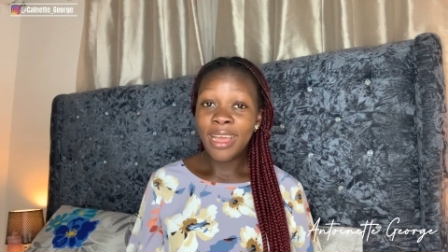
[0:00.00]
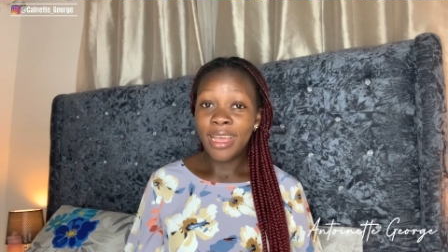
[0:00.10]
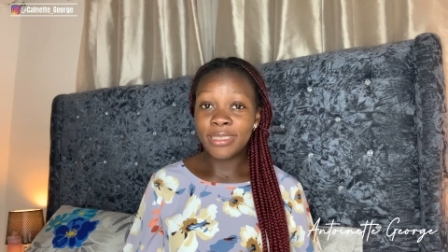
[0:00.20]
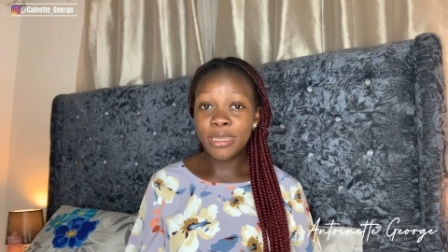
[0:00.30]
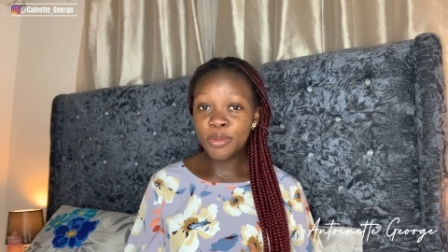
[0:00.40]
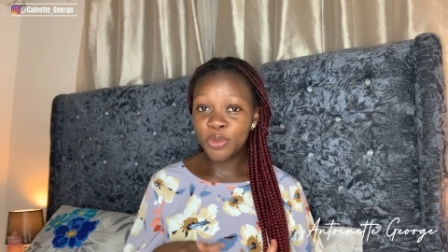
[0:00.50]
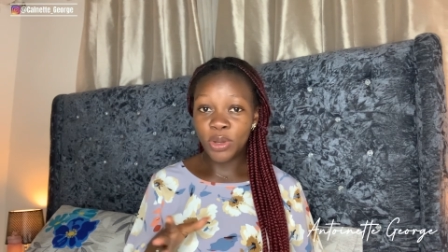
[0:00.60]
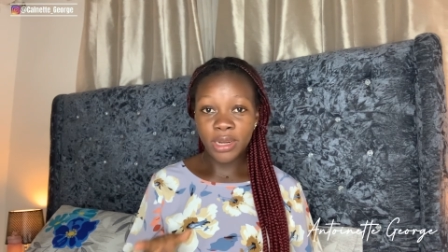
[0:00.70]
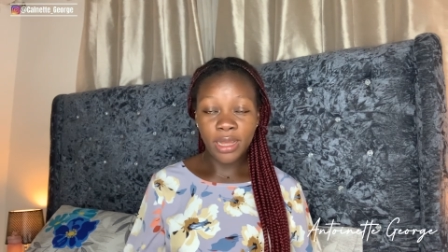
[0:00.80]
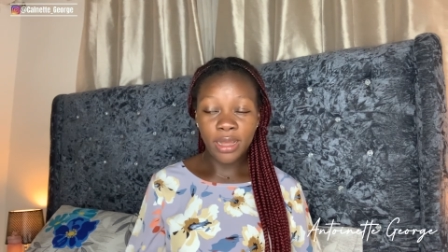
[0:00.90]
i slept for
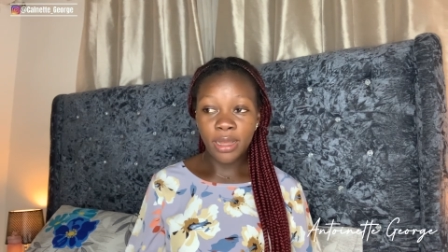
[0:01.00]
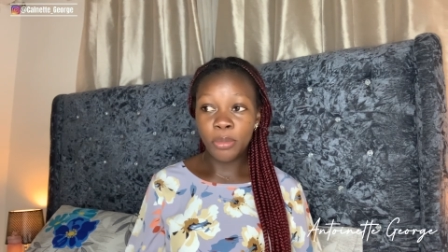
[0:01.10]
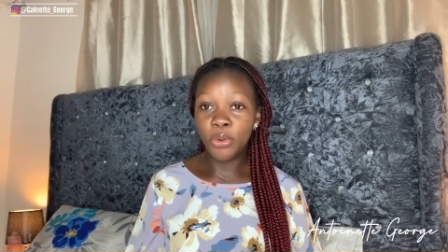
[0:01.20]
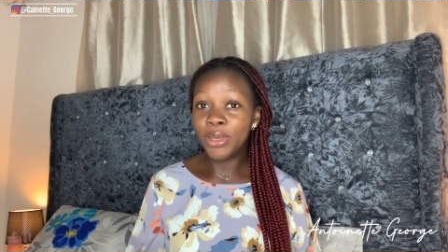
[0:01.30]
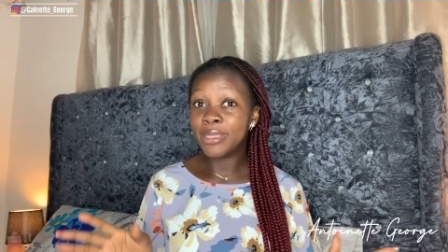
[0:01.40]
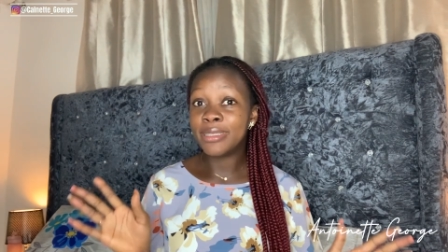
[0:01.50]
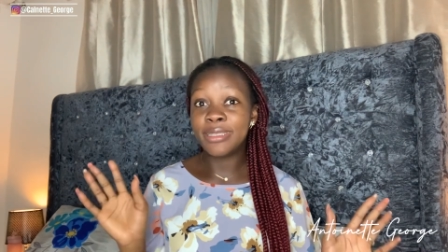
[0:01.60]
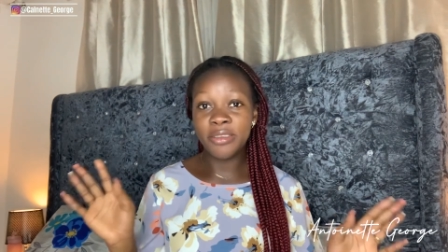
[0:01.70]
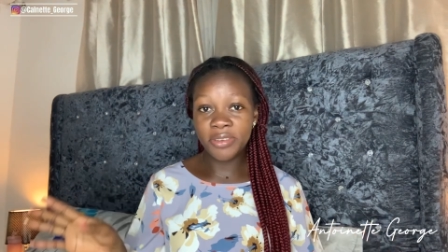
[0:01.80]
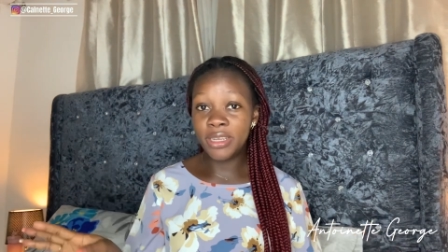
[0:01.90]
an hour but it's
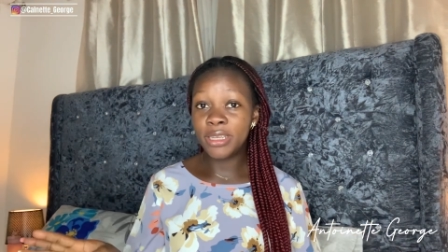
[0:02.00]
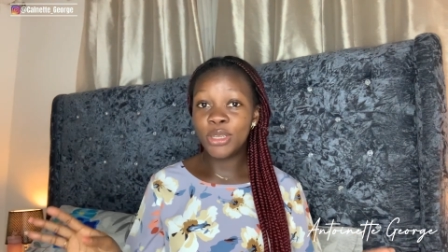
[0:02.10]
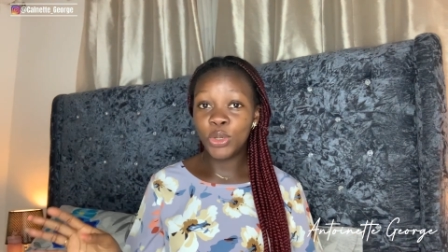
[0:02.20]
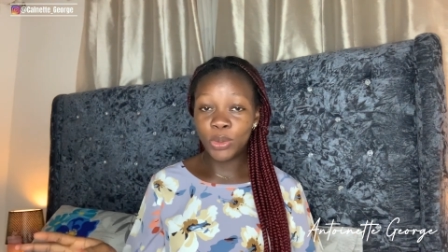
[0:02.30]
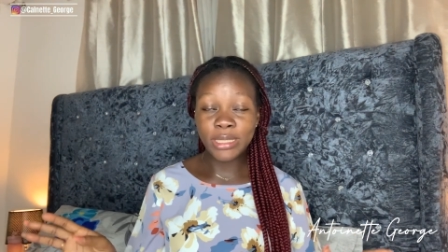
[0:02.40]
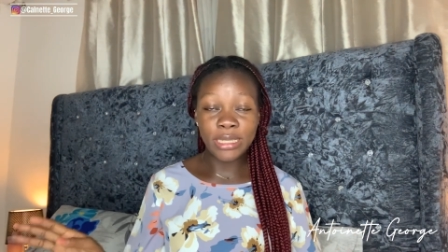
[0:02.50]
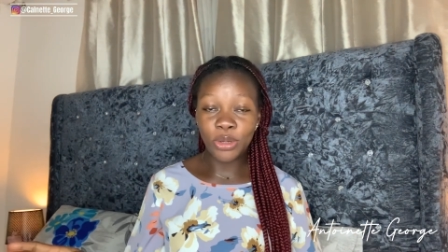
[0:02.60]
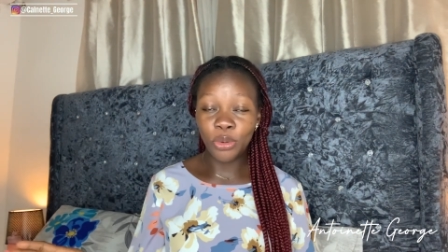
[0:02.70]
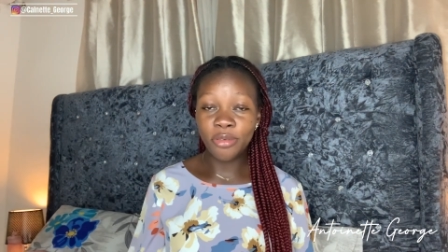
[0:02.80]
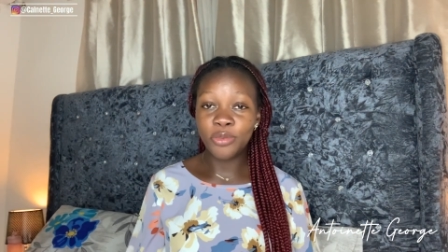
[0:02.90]
definitely not
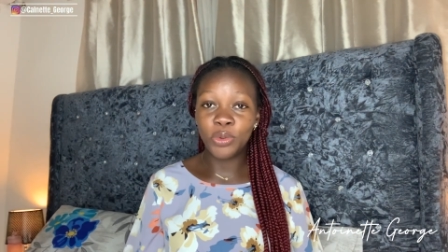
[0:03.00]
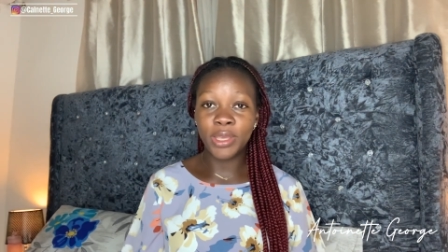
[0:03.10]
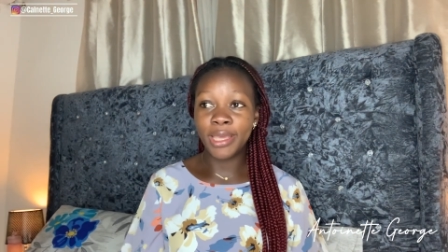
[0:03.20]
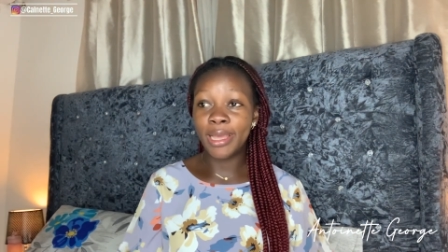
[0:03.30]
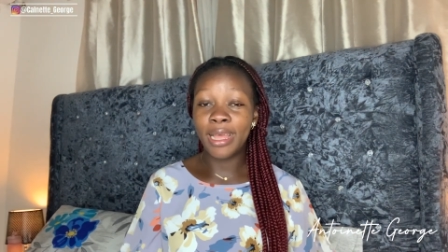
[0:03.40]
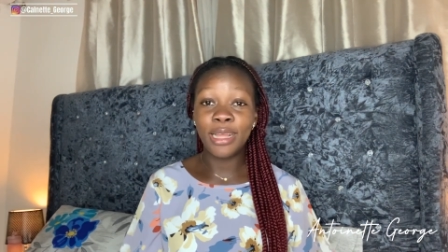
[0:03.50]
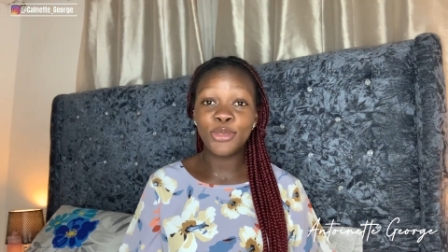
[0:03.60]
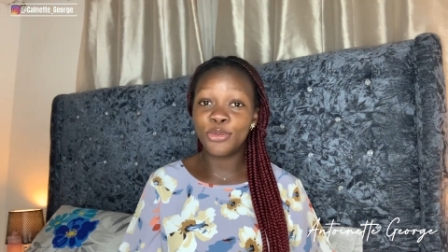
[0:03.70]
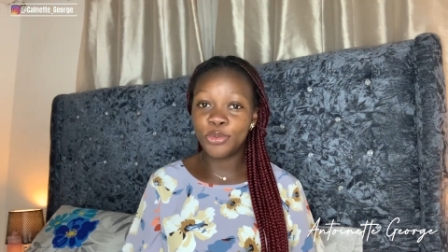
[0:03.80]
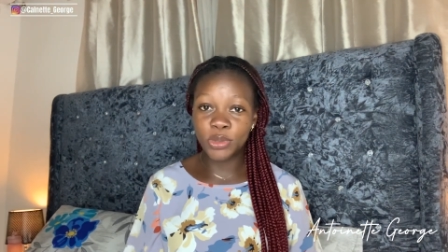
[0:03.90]
enough okay i had
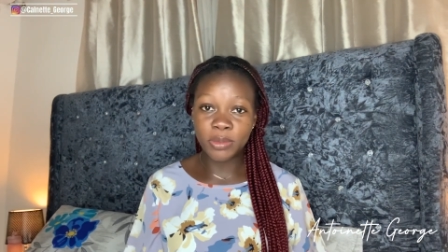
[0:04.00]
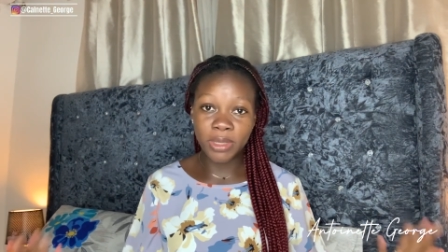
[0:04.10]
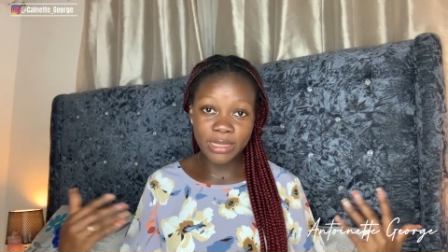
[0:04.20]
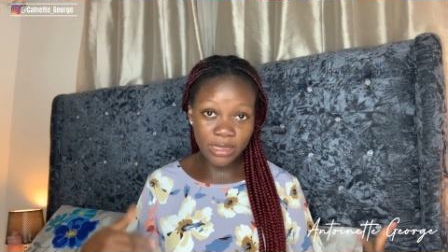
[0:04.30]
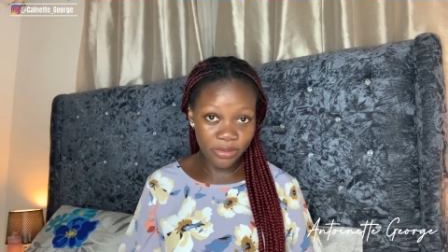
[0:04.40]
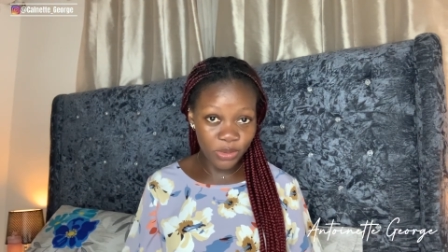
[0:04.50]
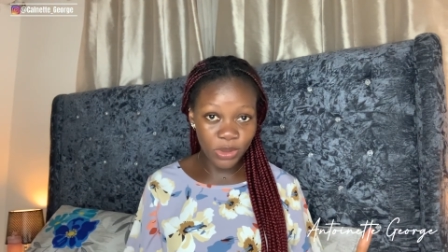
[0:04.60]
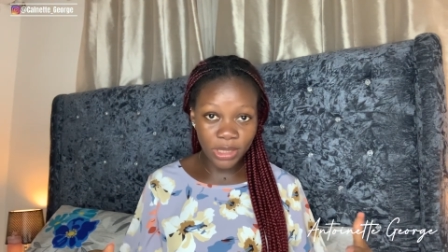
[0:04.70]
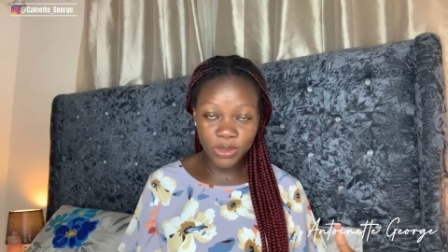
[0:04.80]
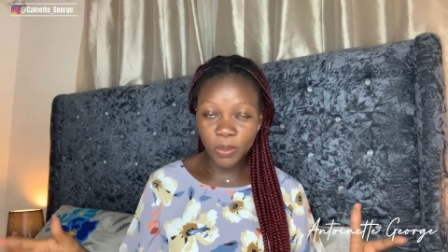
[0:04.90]
to force myself to
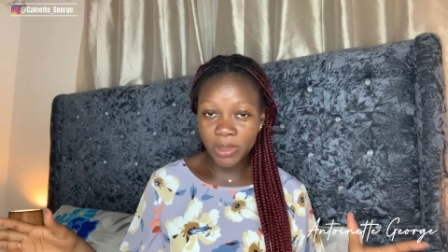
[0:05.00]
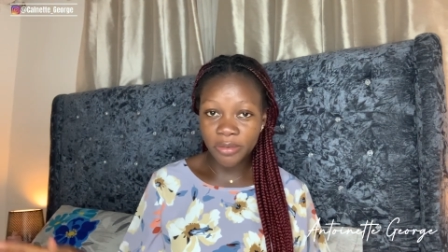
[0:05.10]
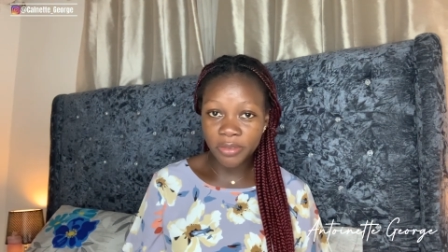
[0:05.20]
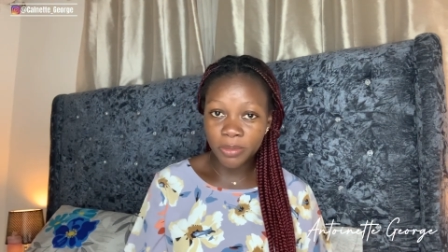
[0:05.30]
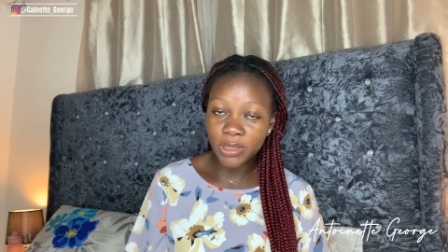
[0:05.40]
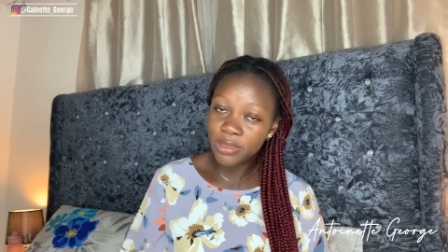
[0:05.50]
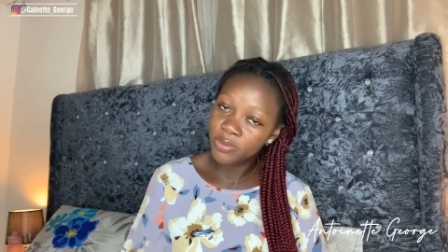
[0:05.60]
get up and film this